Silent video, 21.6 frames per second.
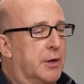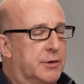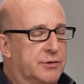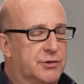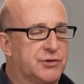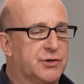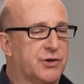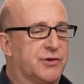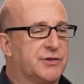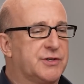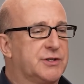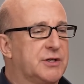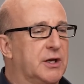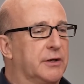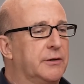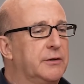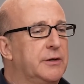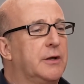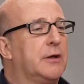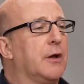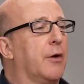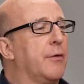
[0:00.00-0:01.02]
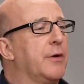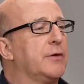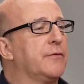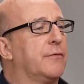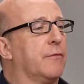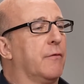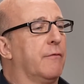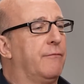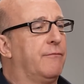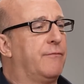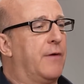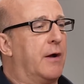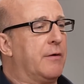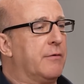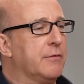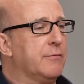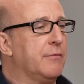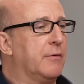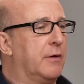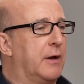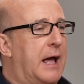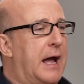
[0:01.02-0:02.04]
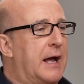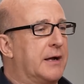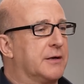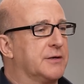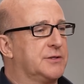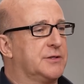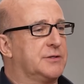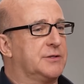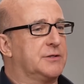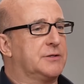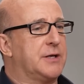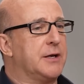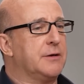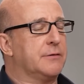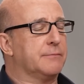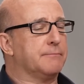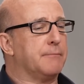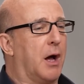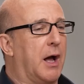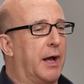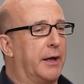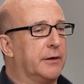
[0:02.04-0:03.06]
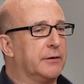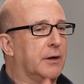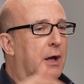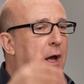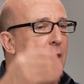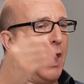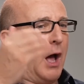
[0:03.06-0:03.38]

To just suddenly go into a very relaxed state of mind,